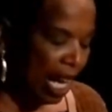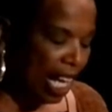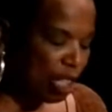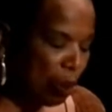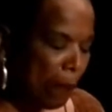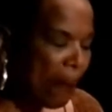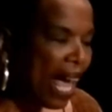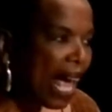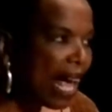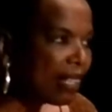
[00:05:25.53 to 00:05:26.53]
as we
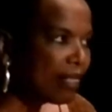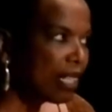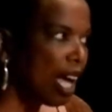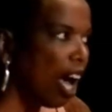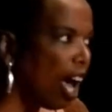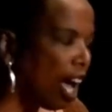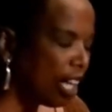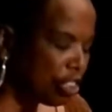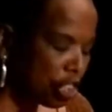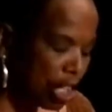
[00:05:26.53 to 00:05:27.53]
passed the
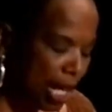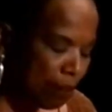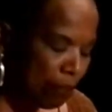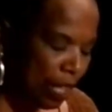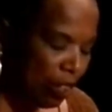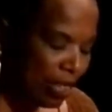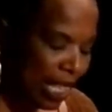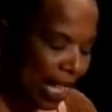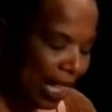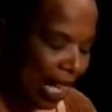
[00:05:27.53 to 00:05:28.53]
odd-shaped
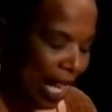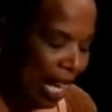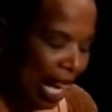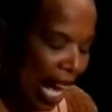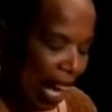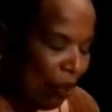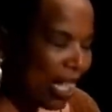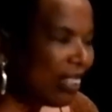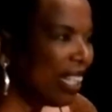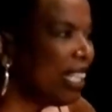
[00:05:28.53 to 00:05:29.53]
building, I would
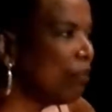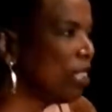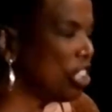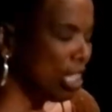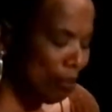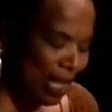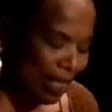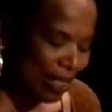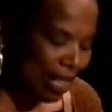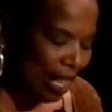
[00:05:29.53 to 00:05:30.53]
get the
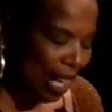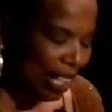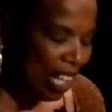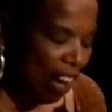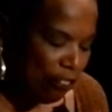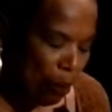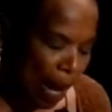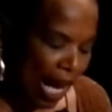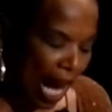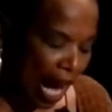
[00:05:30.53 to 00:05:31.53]
heebie-jeebies and cover
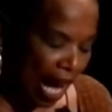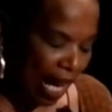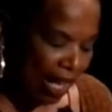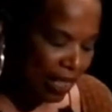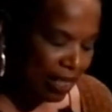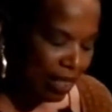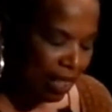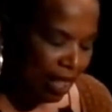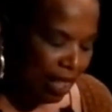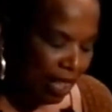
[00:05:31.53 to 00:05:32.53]
my eyes.
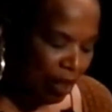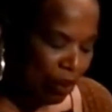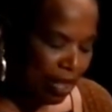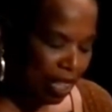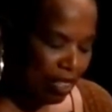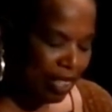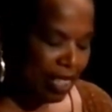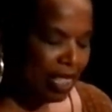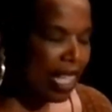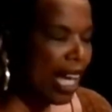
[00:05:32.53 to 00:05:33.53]
It was a
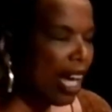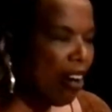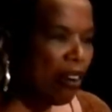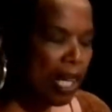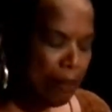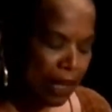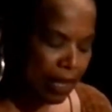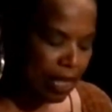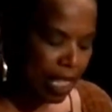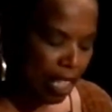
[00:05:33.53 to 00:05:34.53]
scary,
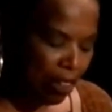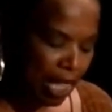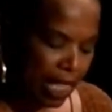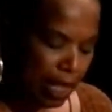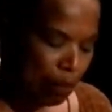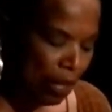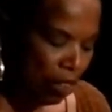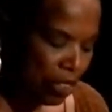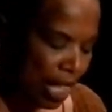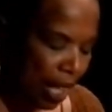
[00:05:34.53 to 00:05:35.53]
mysterious
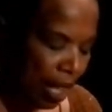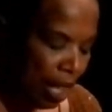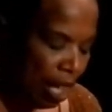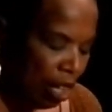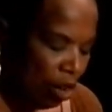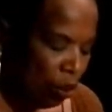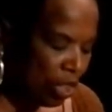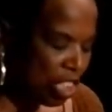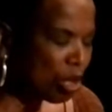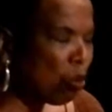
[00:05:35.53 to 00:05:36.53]
building,
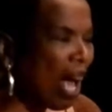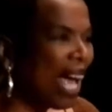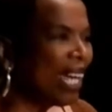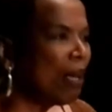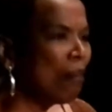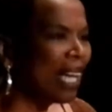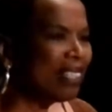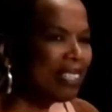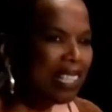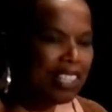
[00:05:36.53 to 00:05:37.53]
which is why in my
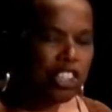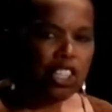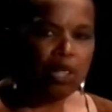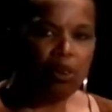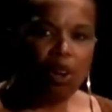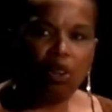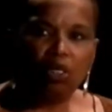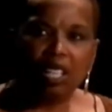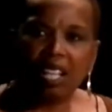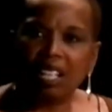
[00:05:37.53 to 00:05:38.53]

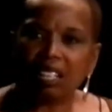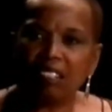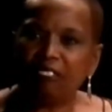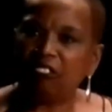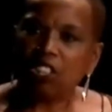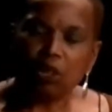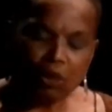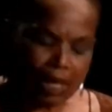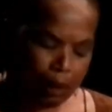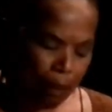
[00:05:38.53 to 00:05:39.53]
6-year-old
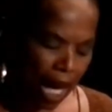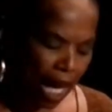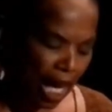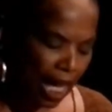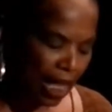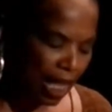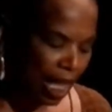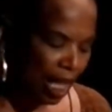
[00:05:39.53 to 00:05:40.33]
confused mind,